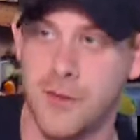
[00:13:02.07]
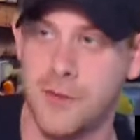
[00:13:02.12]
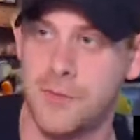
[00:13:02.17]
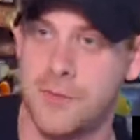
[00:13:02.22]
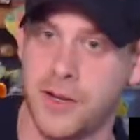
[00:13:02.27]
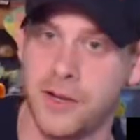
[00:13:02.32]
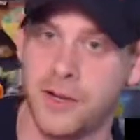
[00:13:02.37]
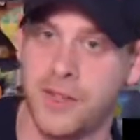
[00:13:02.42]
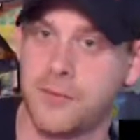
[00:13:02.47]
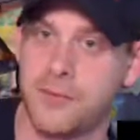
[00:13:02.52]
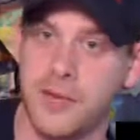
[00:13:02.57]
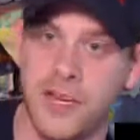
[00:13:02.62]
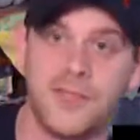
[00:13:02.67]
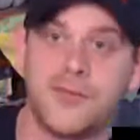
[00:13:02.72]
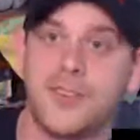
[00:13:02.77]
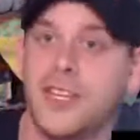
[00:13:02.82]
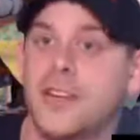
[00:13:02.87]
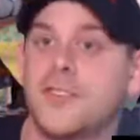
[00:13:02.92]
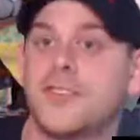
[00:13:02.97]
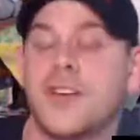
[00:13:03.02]
produce the
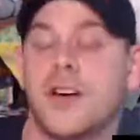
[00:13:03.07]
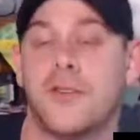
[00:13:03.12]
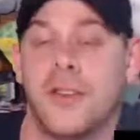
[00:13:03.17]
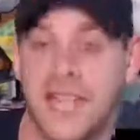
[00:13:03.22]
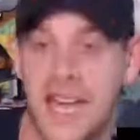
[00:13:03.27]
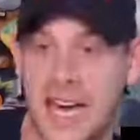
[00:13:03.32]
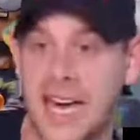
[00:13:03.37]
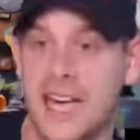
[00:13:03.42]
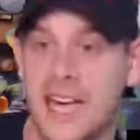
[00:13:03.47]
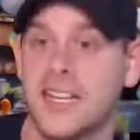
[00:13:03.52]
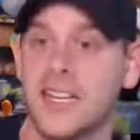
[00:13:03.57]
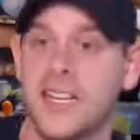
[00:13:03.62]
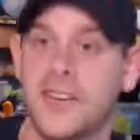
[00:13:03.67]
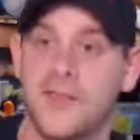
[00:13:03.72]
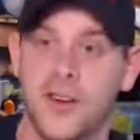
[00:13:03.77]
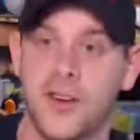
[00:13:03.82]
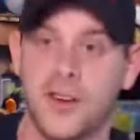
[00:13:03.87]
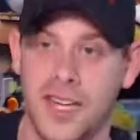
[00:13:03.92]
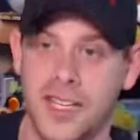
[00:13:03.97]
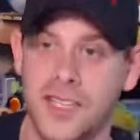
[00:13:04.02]
best videos that we can, and
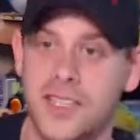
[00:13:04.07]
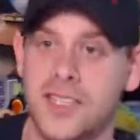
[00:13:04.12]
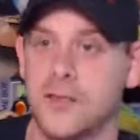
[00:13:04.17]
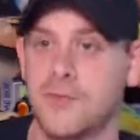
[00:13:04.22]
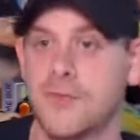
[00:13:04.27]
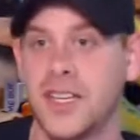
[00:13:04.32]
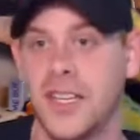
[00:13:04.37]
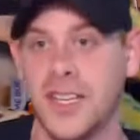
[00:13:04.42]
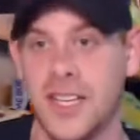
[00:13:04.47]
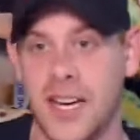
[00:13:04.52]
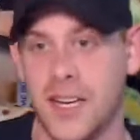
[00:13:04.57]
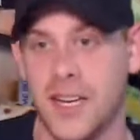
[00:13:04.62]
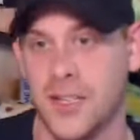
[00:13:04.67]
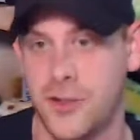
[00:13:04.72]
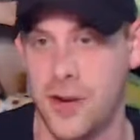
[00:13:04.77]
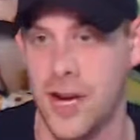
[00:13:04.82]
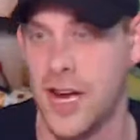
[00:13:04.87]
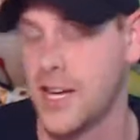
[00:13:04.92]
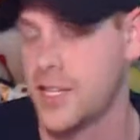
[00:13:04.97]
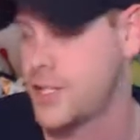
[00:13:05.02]
if there is something kind of
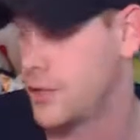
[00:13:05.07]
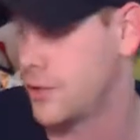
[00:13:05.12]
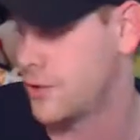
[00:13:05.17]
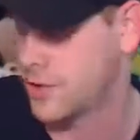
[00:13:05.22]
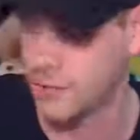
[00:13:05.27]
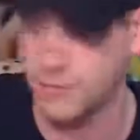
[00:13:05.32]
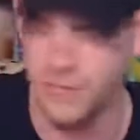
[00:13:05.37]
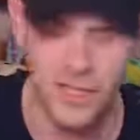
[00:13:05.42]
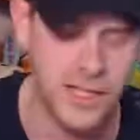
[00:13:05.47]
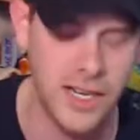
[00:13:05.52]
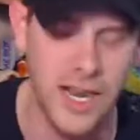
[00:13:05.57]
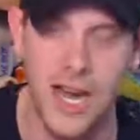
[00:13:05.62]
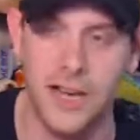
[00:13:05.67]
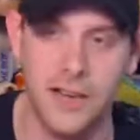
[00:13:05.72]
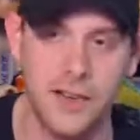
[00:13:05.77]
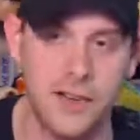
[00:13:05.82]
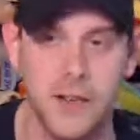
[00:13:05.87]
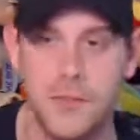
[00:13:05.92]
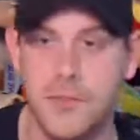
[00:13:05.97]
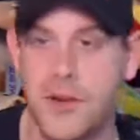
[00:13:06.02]
trashy or something
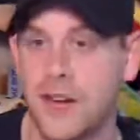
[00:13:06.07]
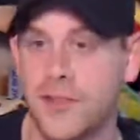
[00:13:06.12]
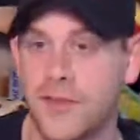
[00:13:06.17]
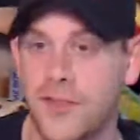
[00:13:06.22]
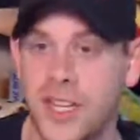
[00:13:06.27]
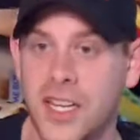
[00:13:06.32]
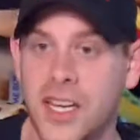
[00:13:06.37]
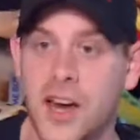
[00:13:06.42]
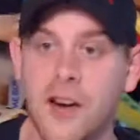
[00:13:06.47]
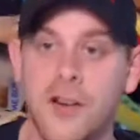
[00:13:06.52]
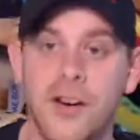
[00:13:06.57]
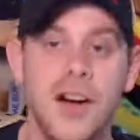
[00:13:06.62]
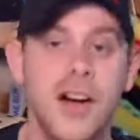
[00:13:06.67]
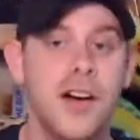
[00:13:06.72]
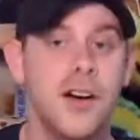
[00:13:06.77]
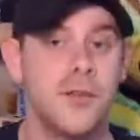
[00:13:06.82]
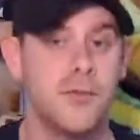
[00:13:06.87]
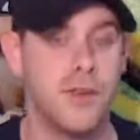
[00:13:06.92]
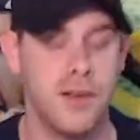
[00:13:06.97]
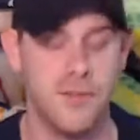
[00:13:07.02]
not good about a video,
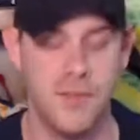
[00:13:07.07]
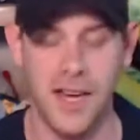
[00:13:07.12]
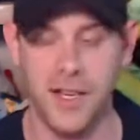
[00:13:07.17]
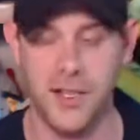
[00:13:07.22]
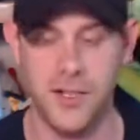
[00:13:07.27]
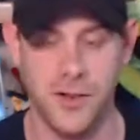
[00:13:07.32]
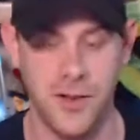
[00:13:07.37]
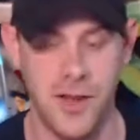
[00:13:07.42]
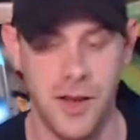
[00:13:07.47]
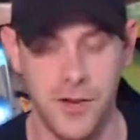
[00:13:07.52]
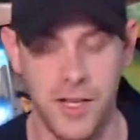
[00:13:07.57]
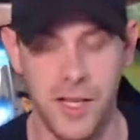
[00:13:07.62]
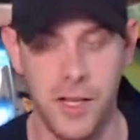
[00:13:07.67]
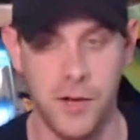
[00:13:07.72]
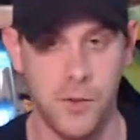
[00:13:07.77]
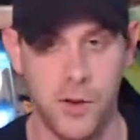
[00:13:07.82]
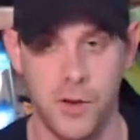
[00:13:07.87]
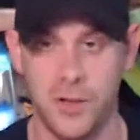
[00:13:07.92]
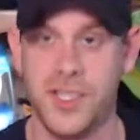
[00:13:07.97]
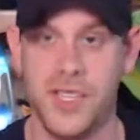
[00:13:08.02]
we make sure that we
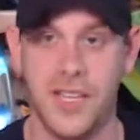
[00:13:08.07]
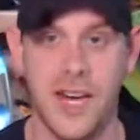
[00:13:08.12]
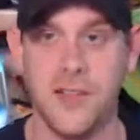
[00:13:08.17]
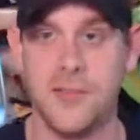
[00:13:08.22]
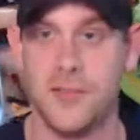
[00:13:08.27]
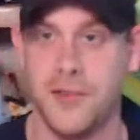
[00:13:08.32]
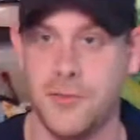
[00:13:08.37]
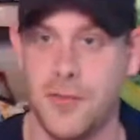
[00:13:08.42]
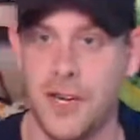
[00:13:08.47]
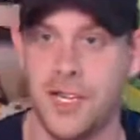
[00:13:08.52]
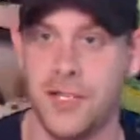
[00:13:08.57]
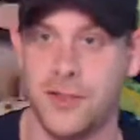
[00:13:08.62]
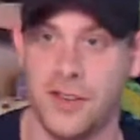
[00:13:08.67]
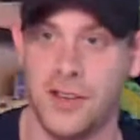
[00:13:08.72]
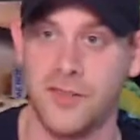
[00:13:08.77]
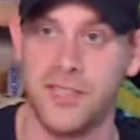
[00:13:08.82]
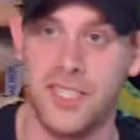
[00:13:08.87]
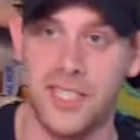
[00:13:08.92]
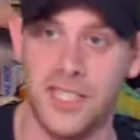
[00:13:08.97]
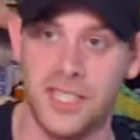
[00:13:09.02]
can work together to make sure
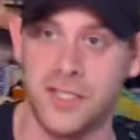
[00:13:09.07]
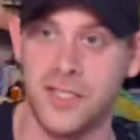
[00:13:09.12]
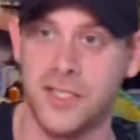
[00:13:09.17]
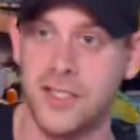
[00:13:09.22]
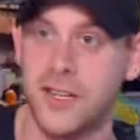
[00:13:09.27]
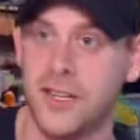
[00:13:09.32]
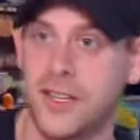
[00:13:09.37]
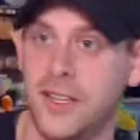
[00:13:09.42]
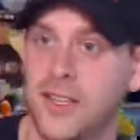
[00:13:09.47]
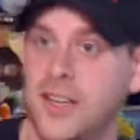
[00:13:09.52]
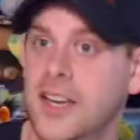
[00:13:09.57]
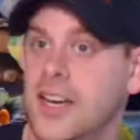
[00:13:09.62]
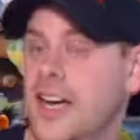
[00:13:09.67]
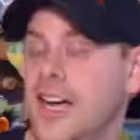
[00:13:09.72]
everything is good.